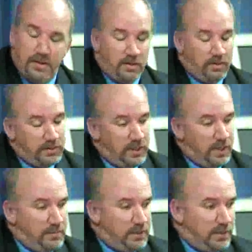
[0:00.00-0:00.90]
Yeah, well,
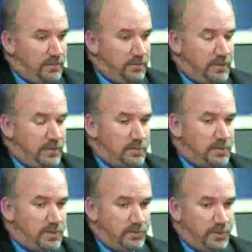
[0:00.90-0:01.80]
I mean, government,
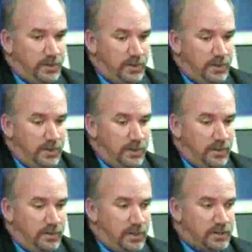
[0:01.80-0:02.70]
specifically
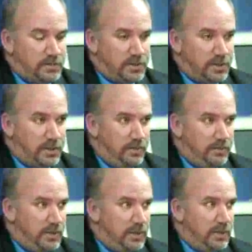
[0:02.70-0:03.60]
in the case of Mr.
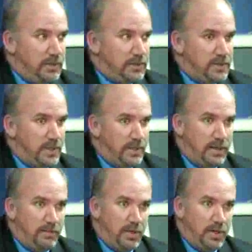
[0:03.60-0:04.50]
Klim, he's a
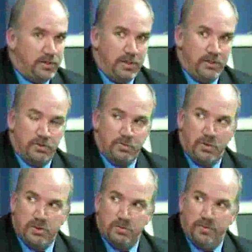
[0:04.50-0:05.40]
day-to-day manager. He's
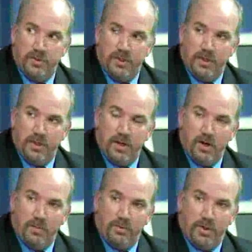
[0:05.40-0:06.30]
responsible for the day-to-day
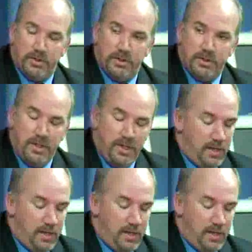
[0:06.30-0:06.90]
operations.